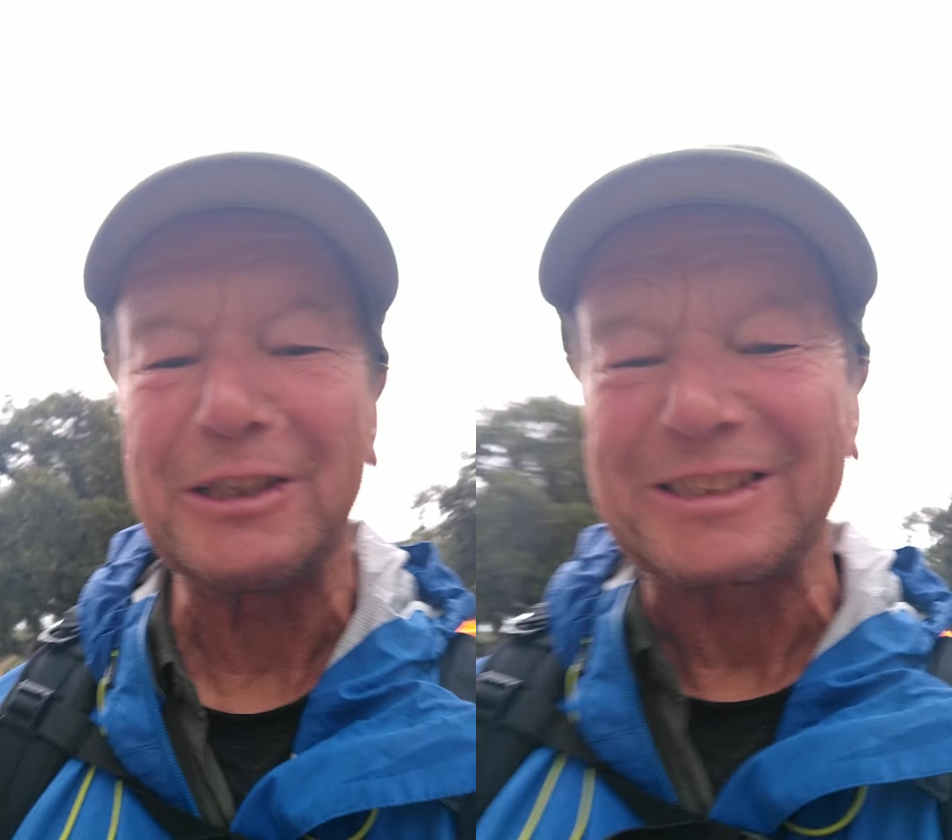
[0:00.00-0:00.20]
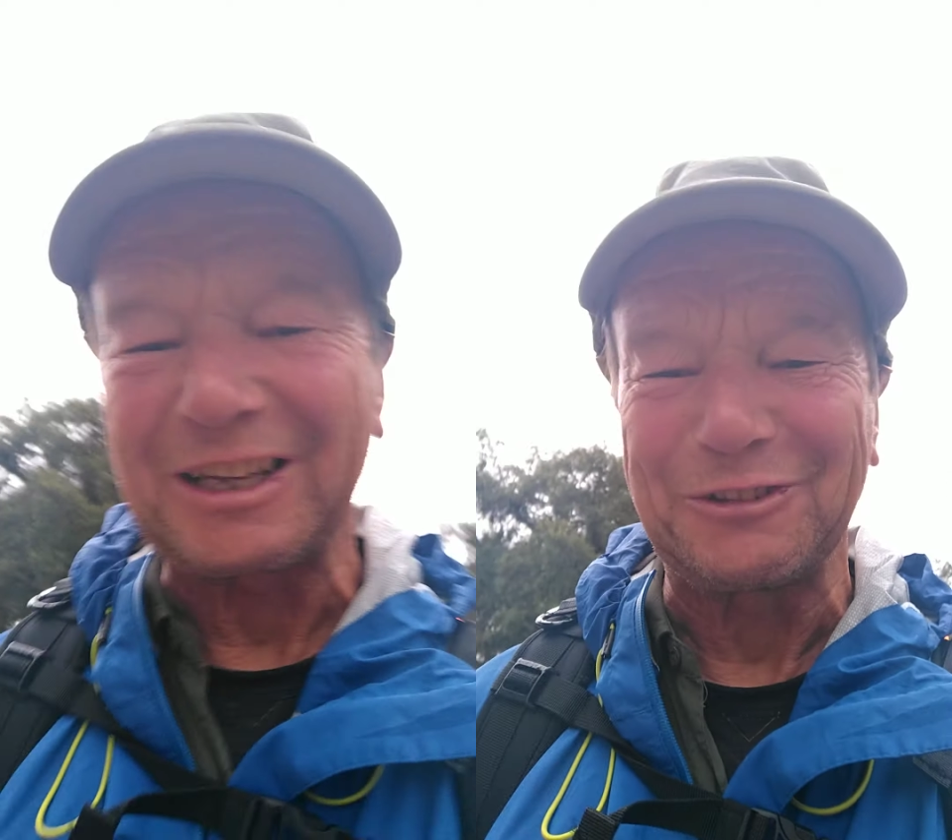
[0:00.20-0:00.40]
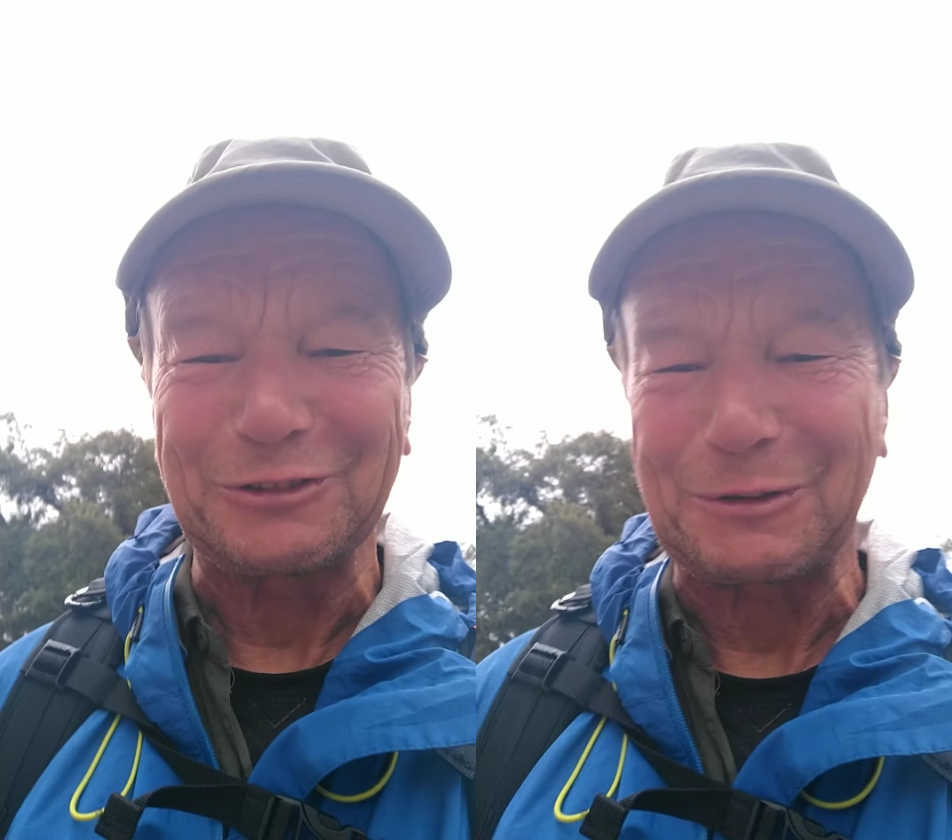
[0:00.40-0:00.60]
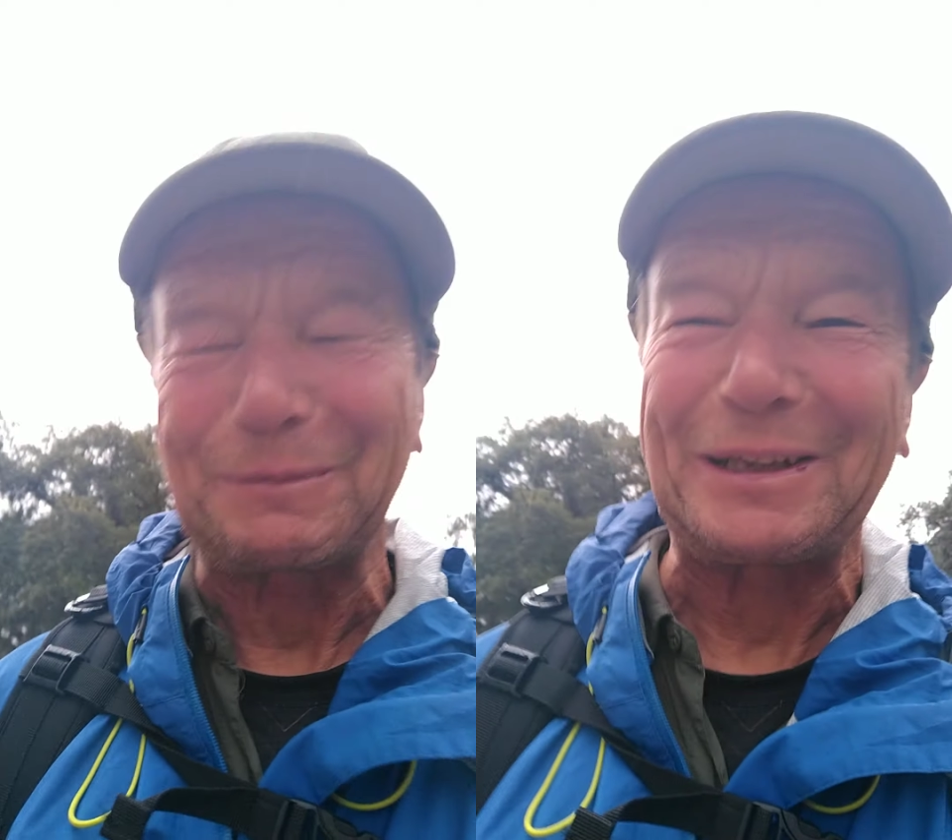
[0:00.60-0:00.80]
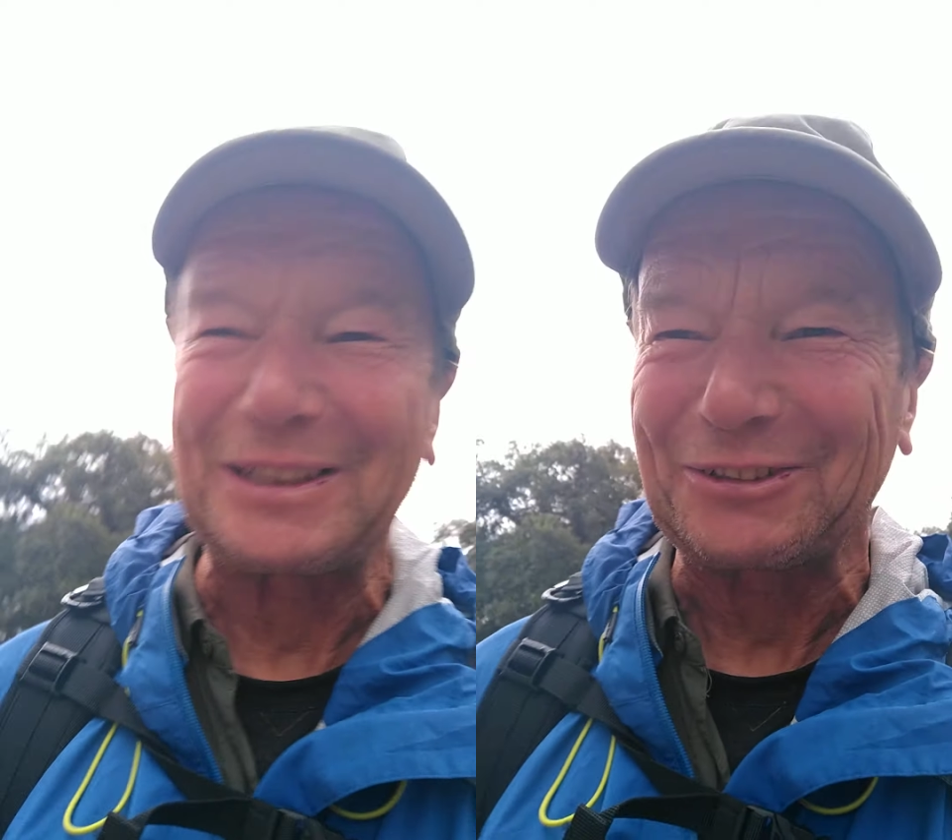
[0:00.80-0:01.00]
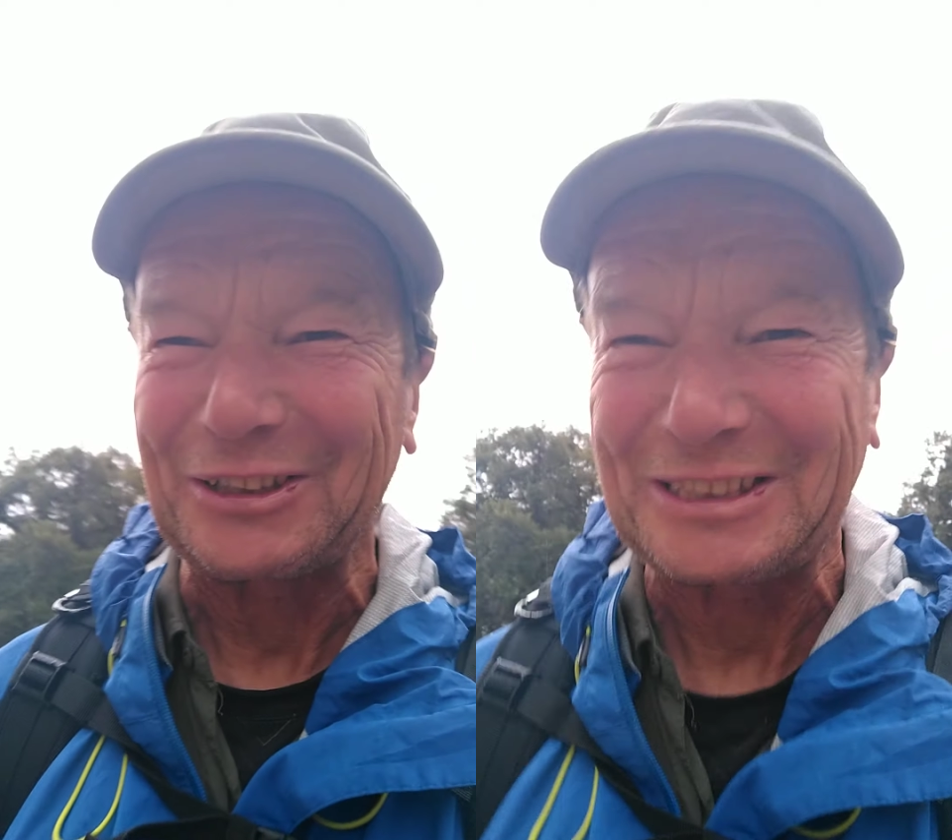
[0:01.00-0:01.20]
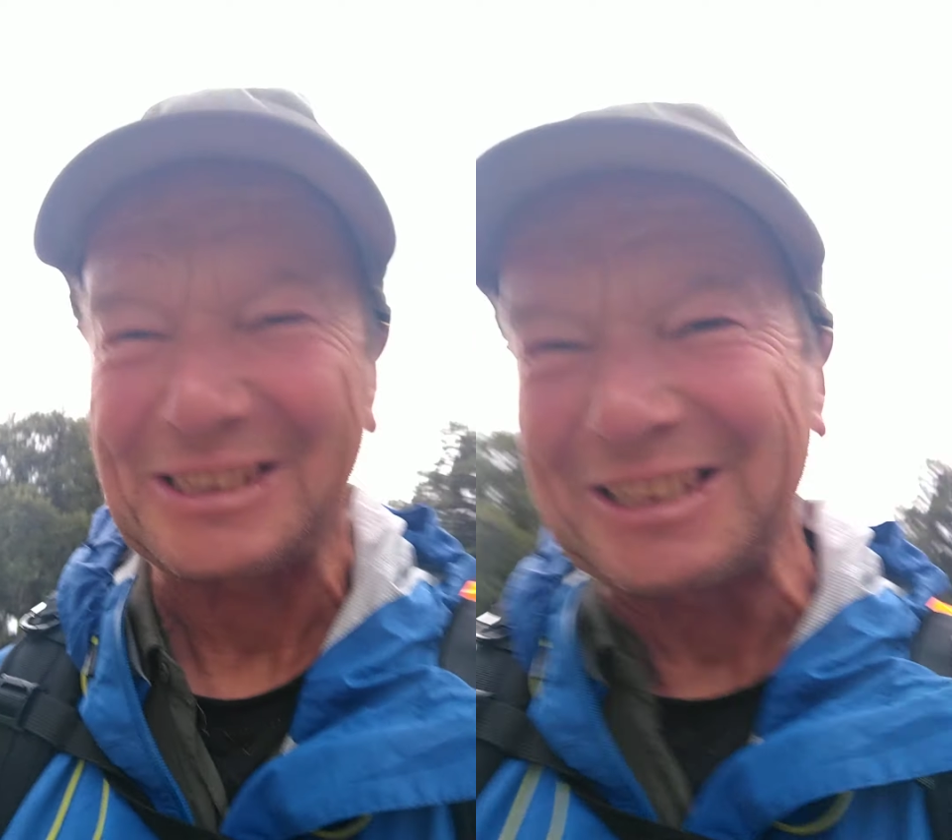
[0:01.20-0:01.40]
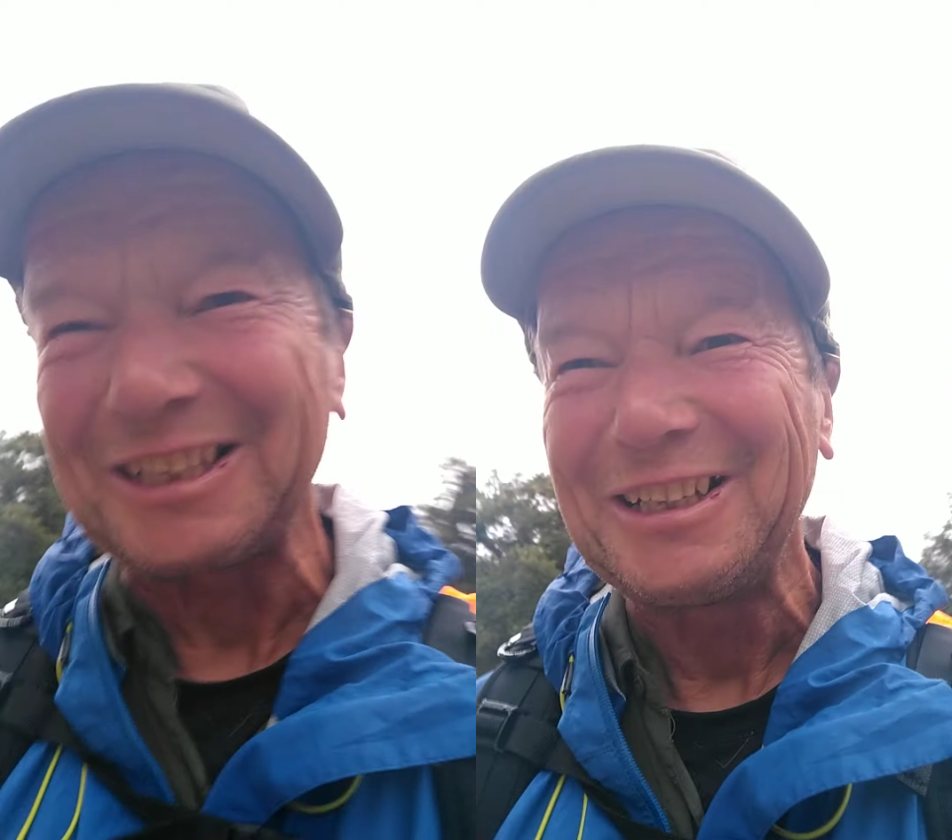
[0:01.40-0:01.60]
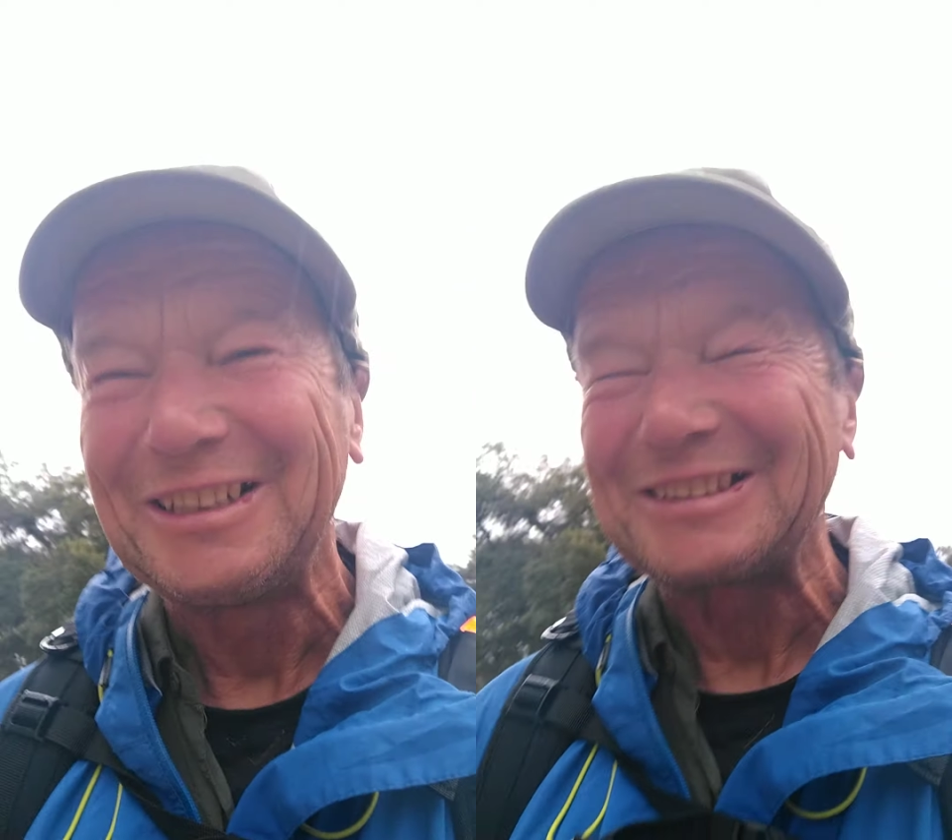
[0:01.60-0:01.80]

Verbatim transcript: years ago there was a plane crash there.